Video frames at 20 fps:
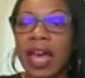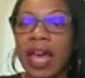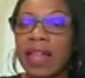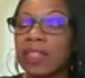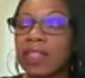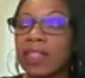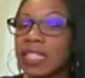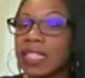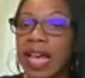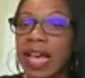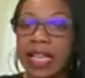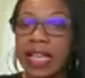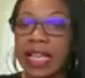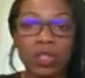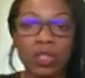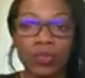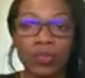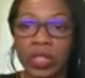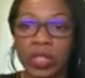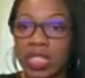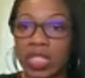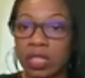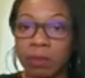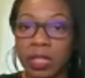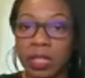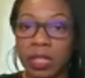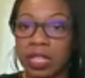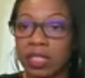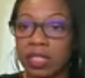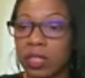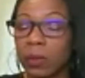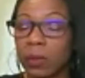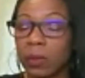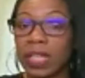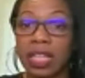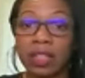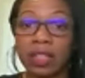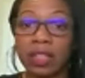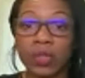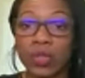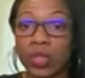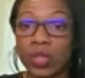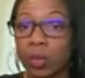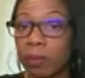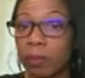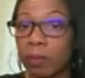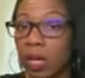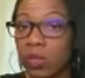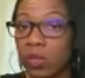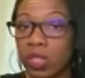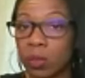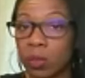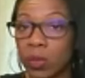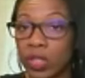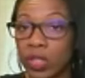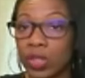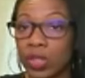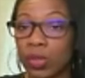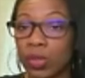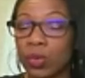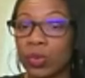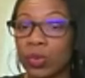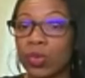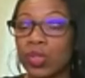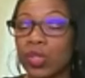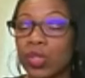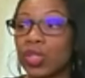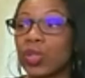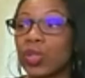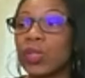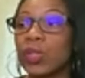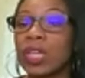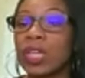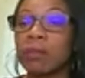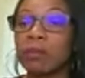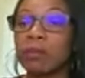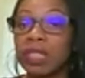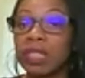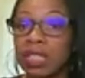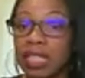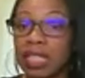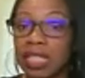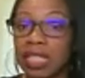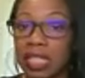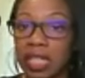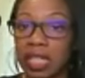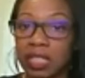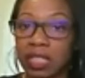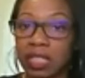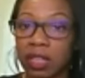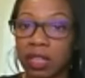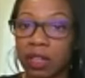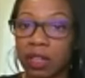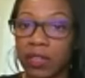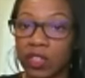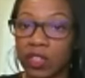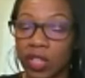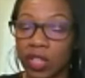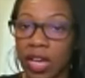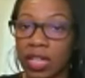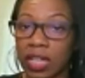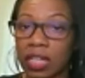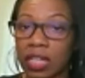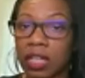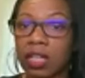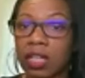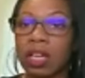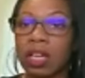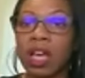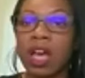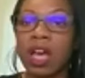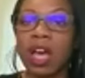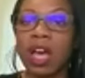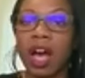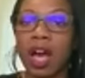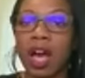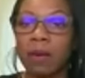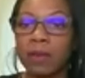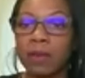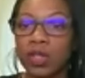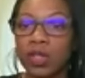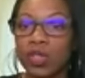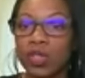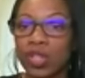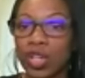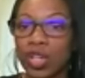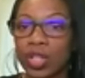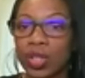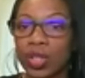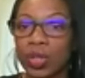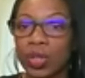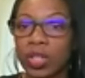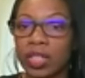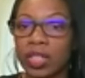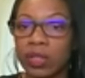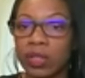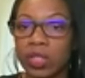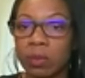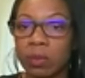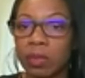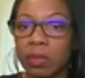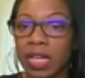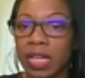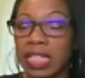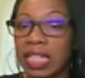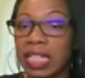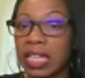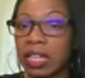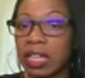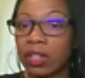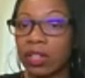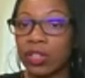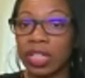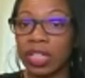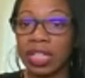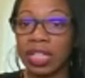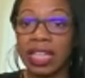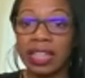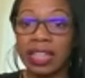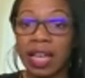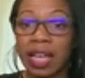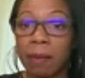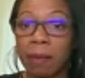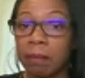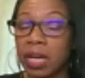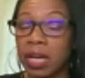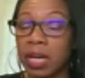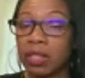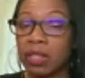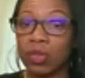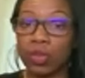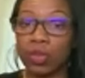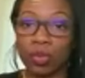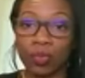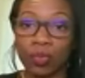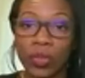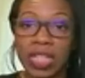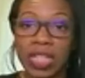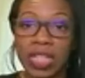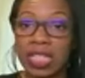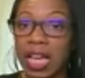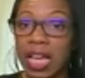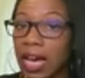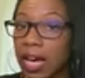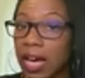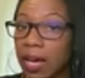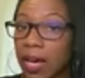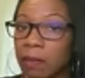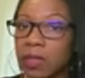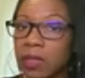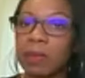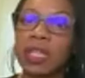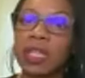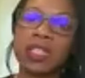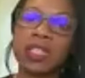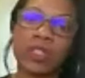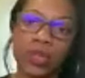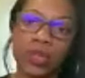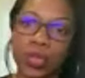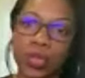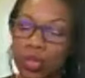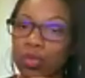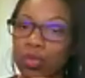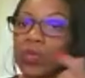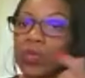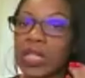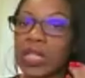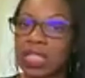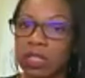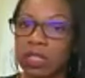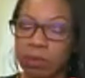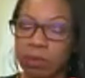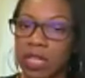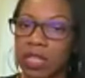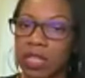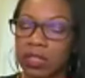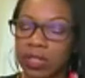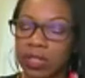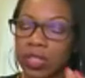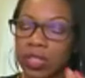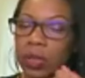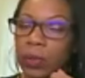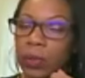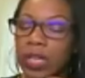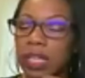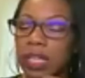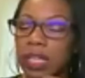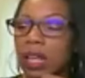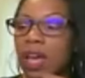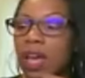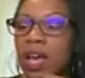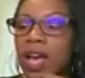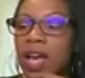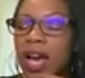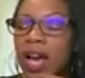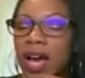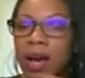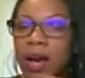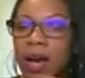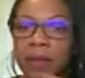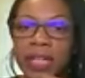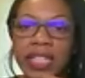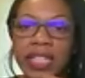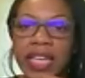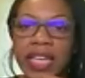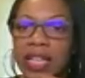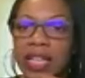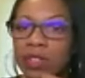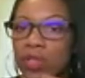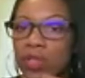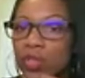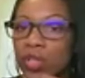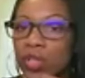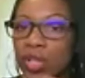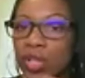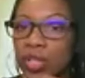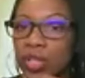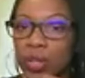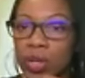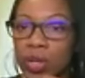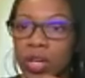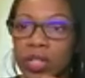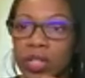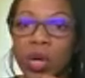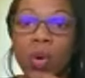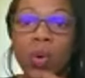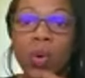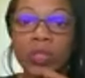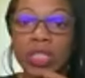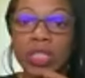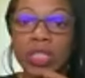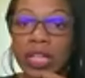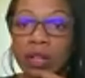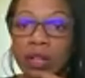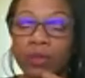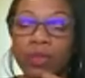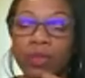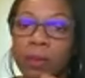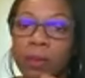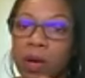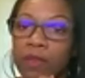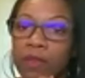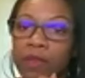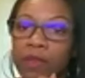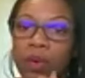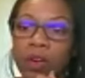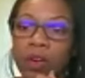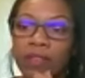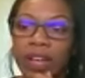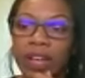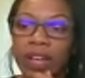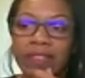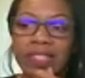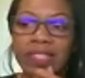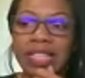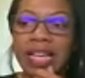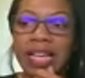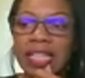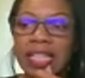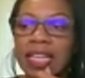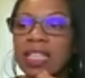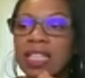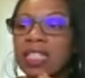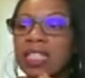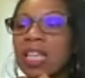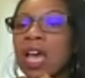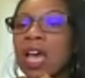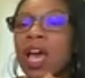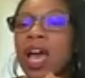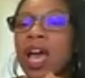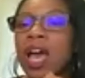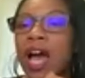And this has three speeds. So again, there's no bells and whistles. You can put this into the vagina. Um, to turn it on, there's a button here. You're going to hit that button three times because there's three speeds to it. Um, again, to turn it on, hold it down for about four or five seconds.